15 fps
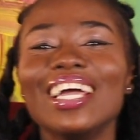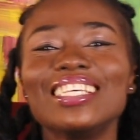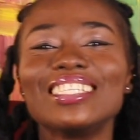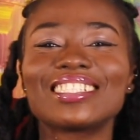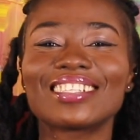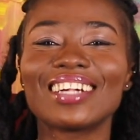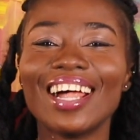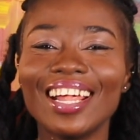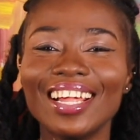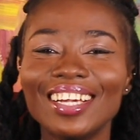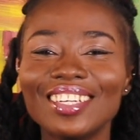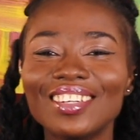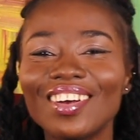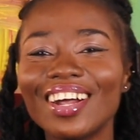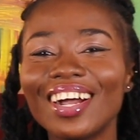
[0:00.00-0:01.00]
He's
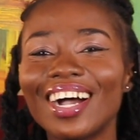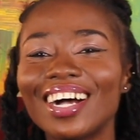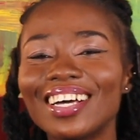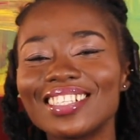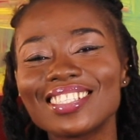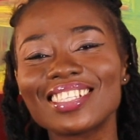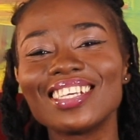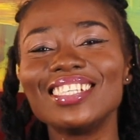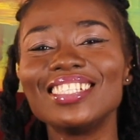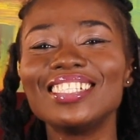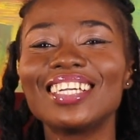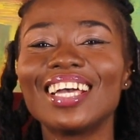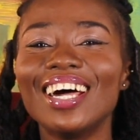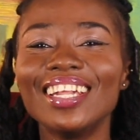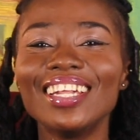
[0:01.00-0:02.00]
crying. Go and ask
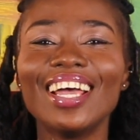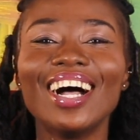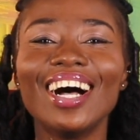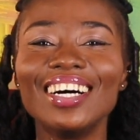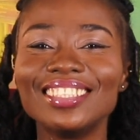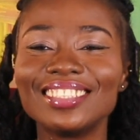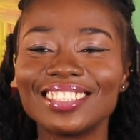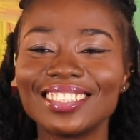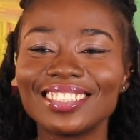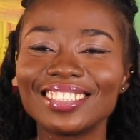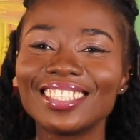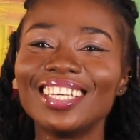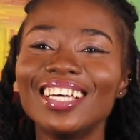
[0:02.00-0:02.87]
him. Ghanaian artist.